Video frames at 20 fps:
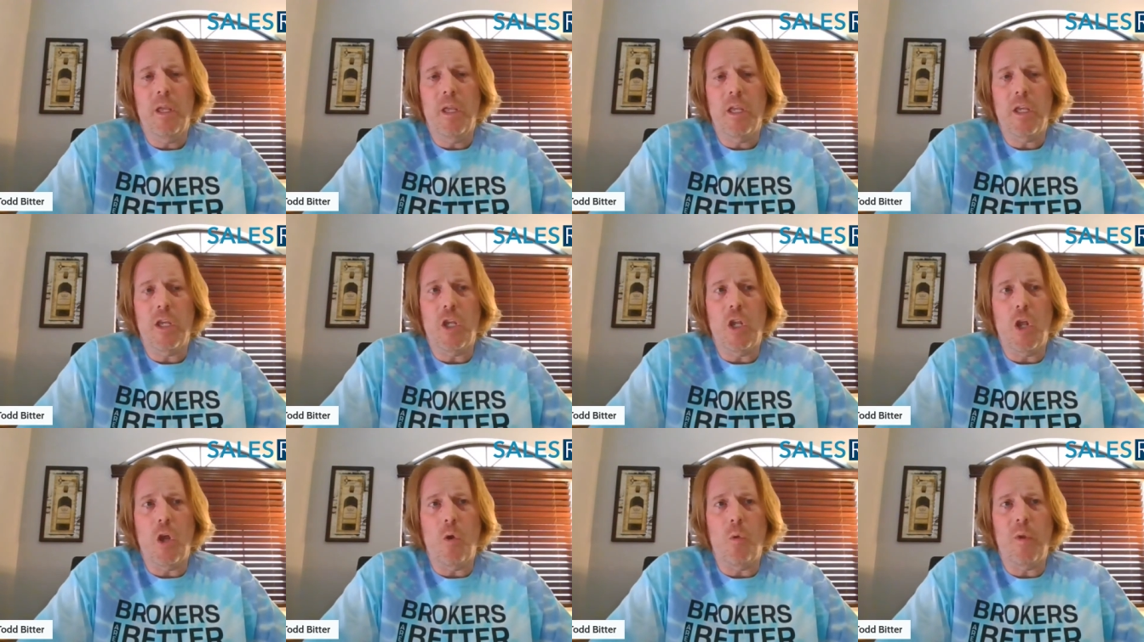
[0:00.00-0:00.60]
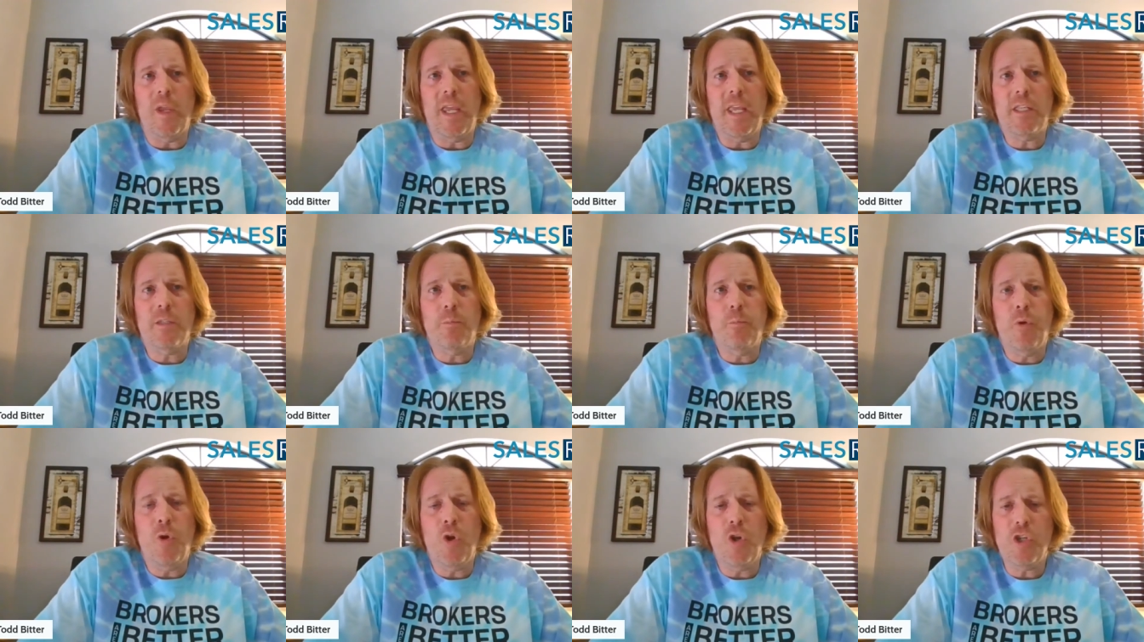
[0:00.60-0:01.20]
You know, it's
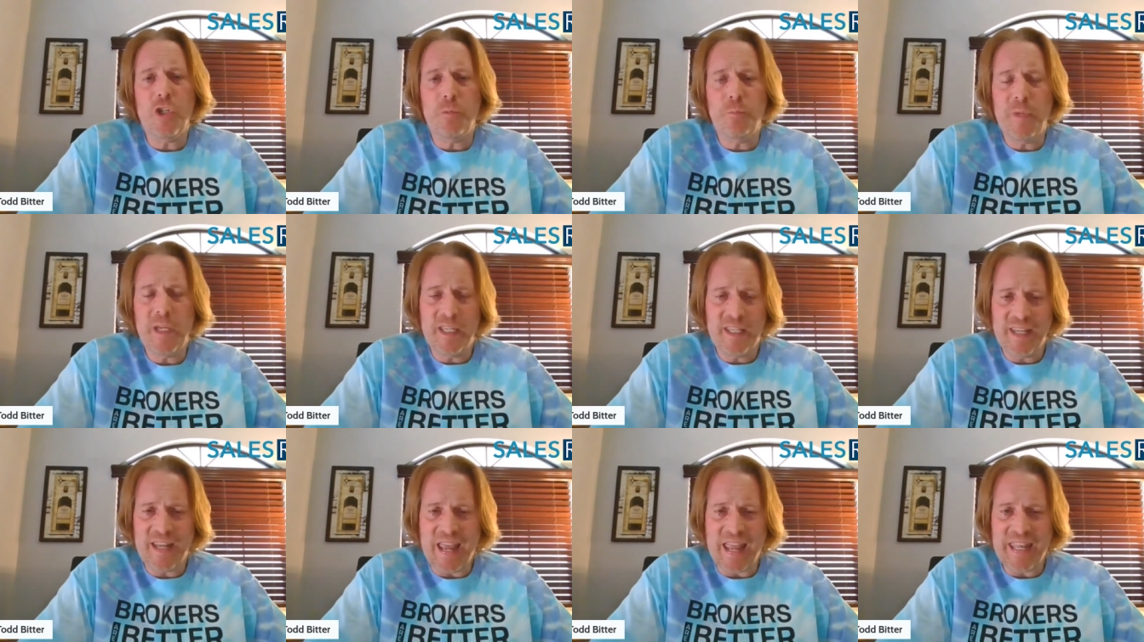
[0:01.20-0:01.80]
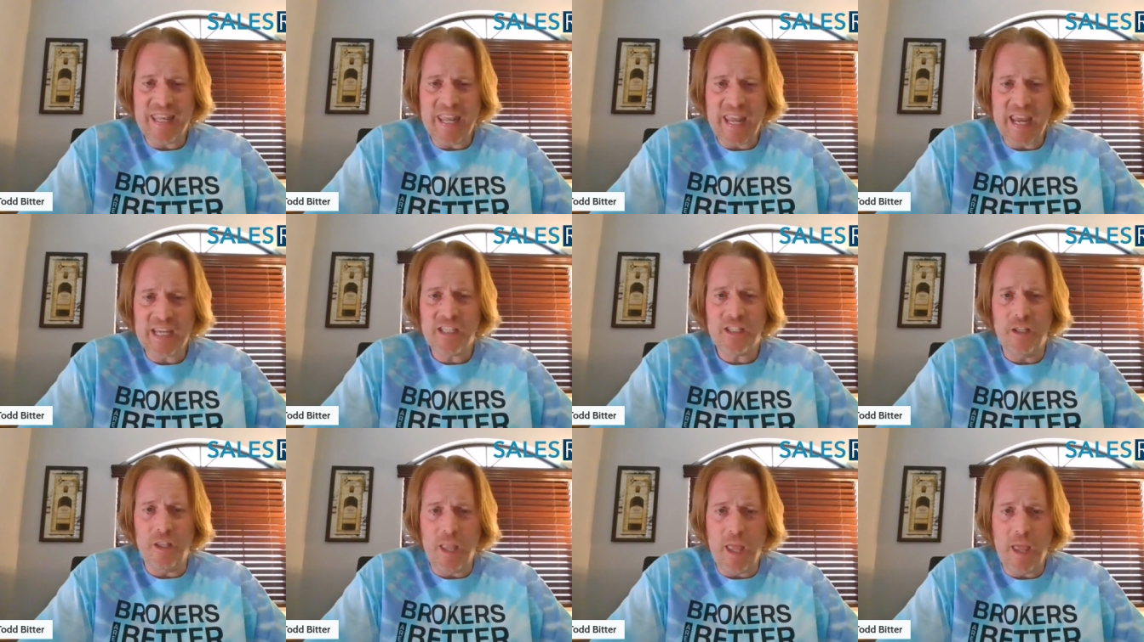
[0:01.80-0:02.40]
pushed me to that
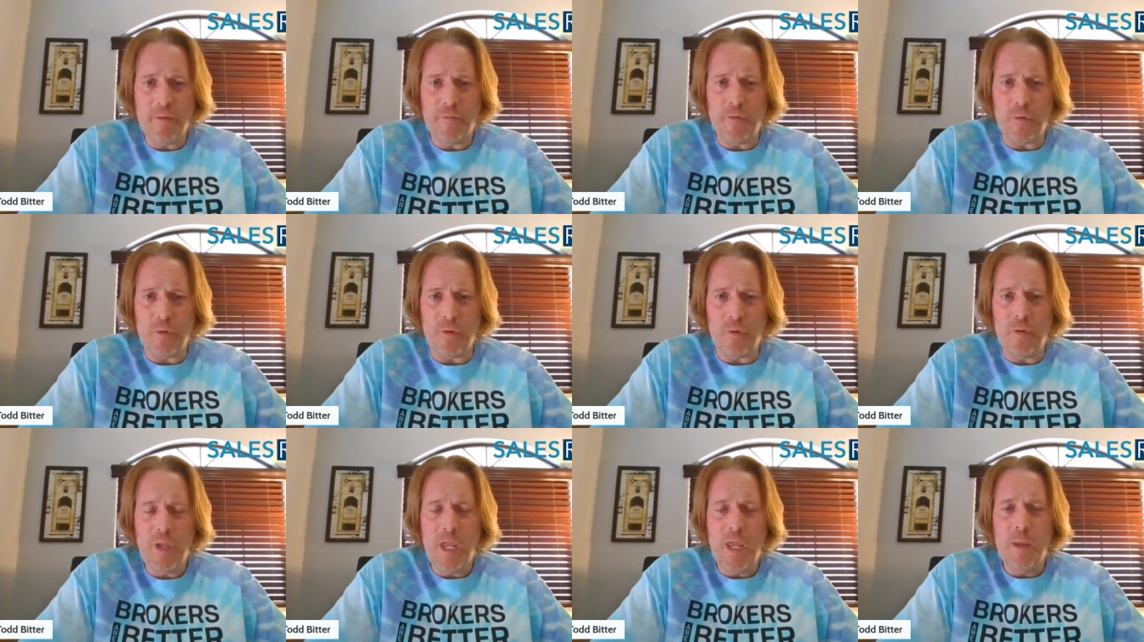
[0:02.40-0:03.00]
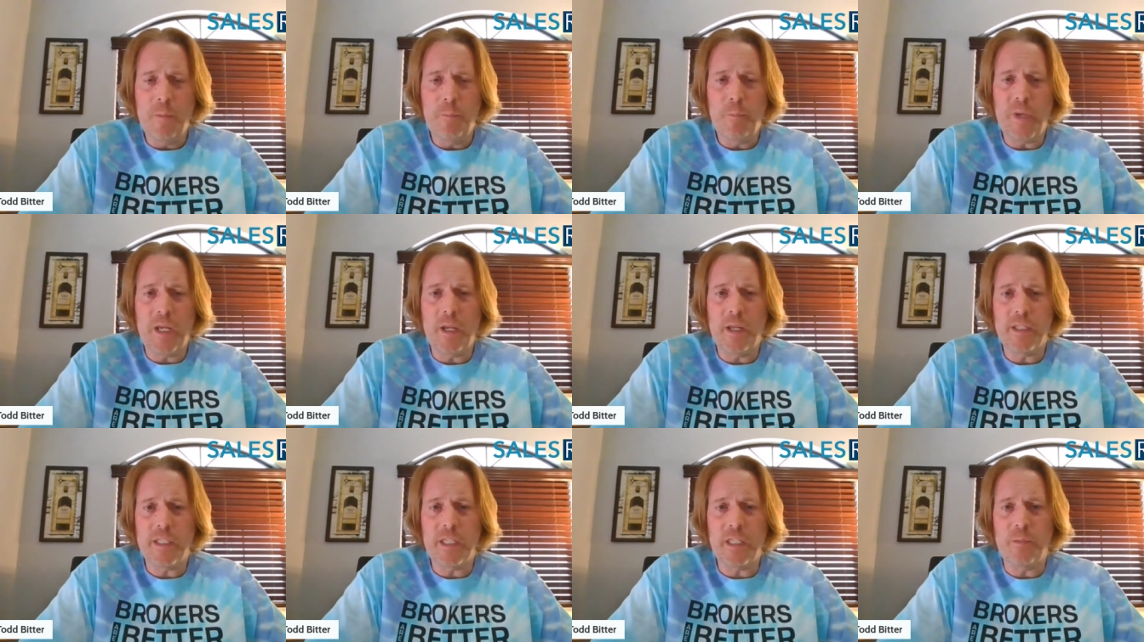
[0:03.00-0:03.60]
next level
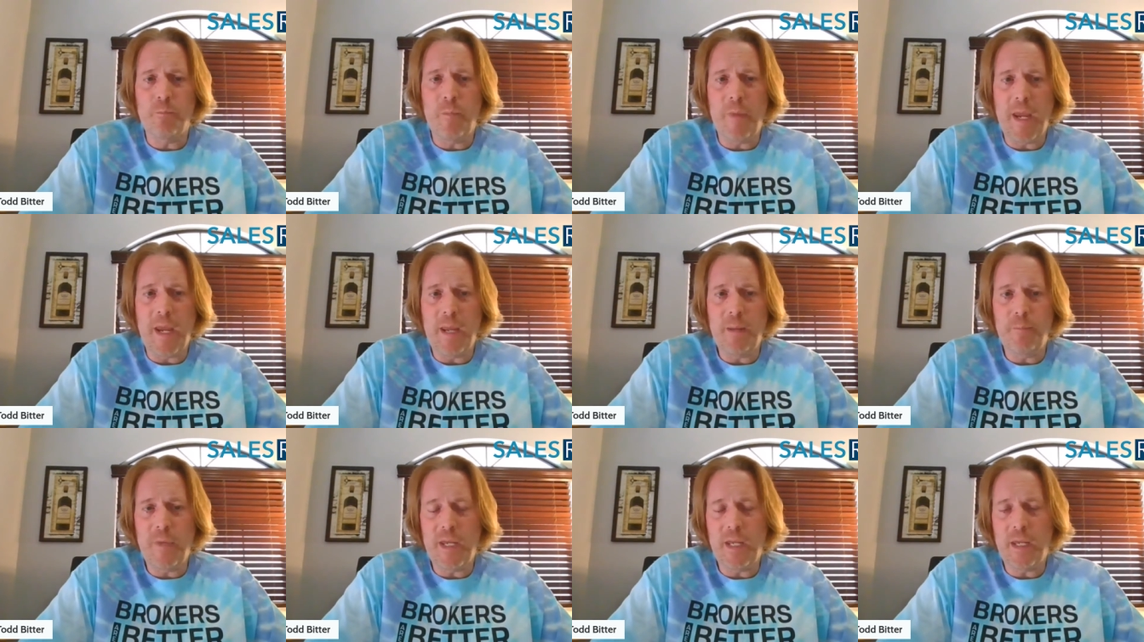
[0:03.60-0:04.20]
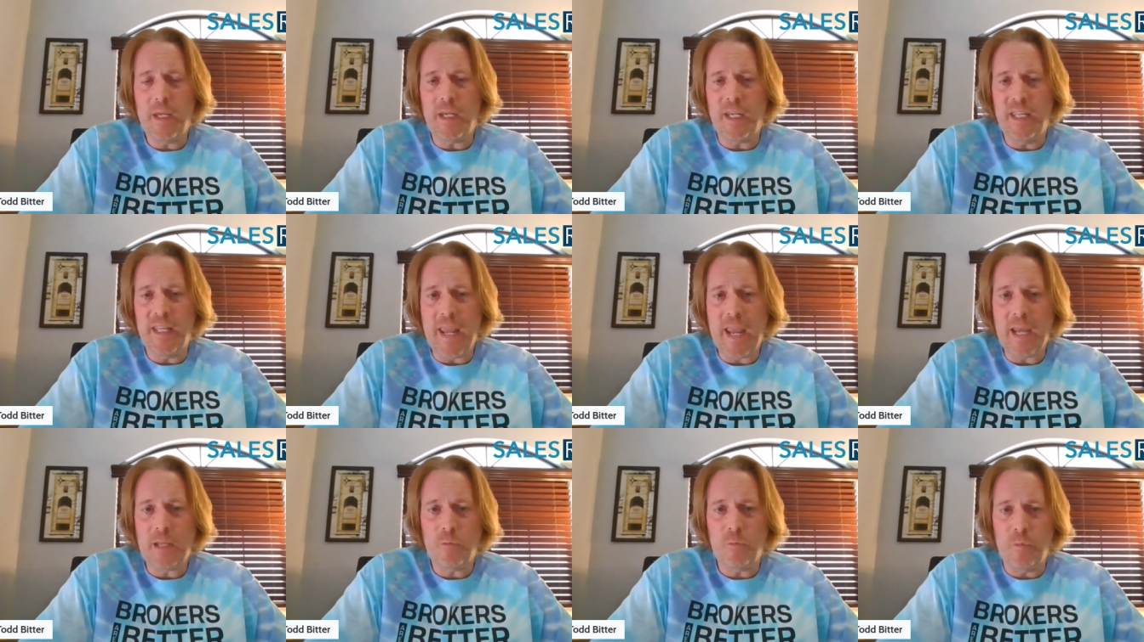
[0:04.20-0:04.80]
because it's made me
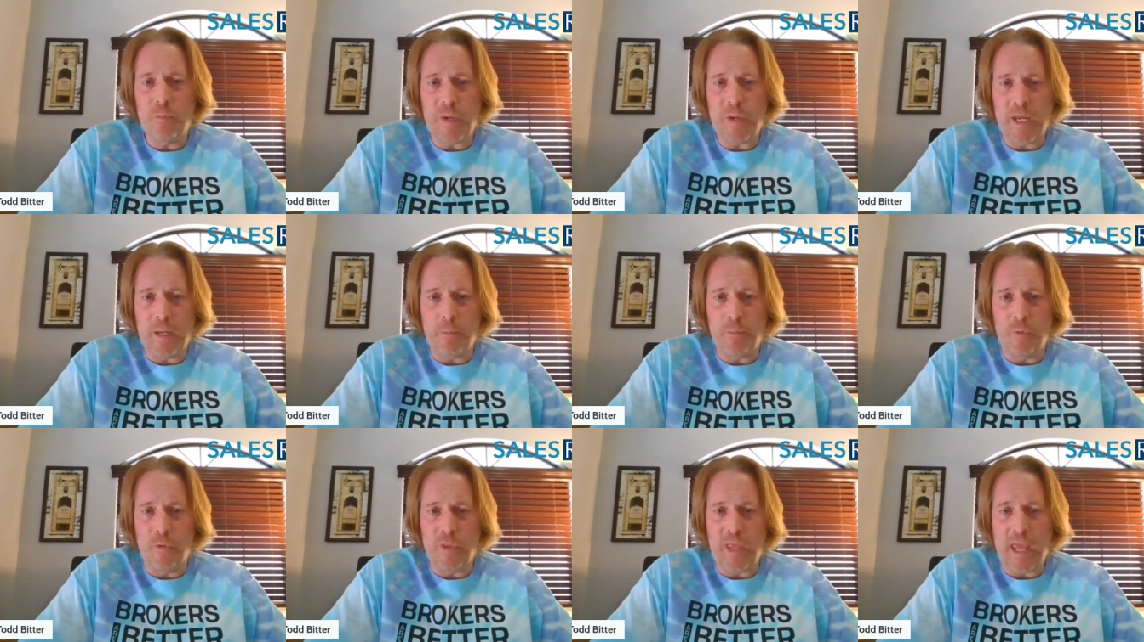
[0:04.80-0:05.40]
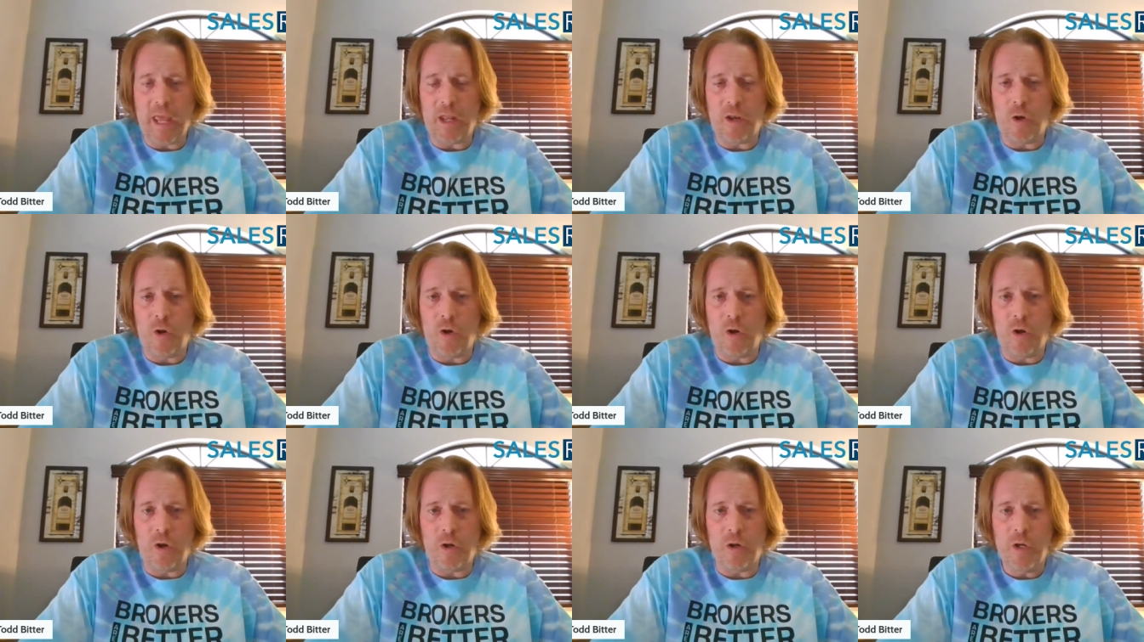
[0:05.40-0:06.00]
connect with people that
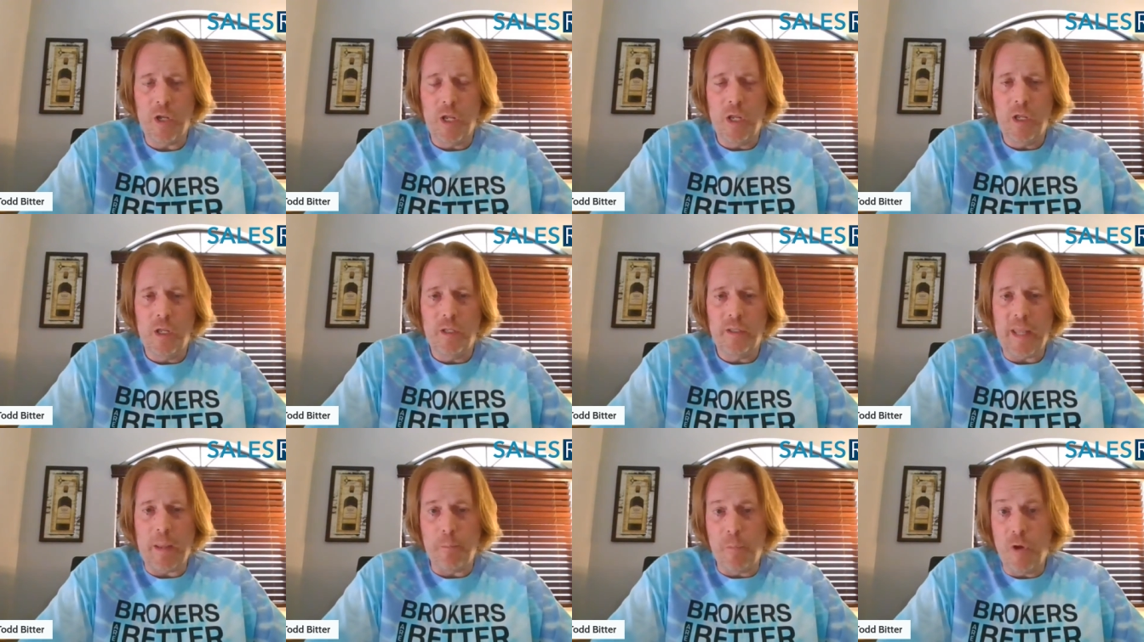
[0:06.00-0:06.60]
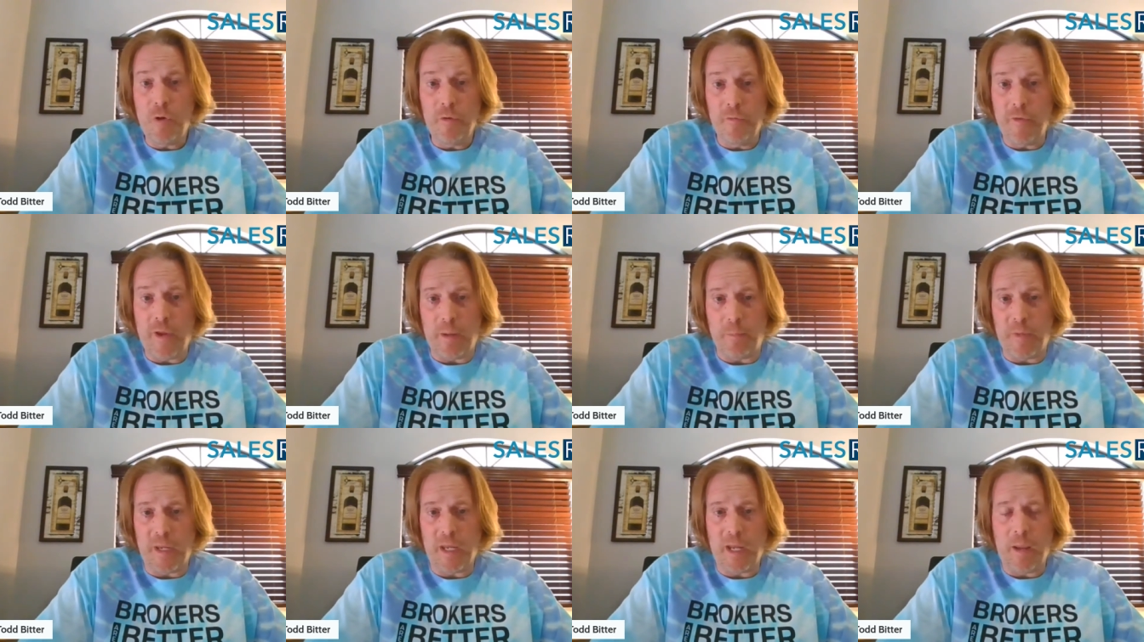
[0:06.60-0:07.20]
are that motivate me.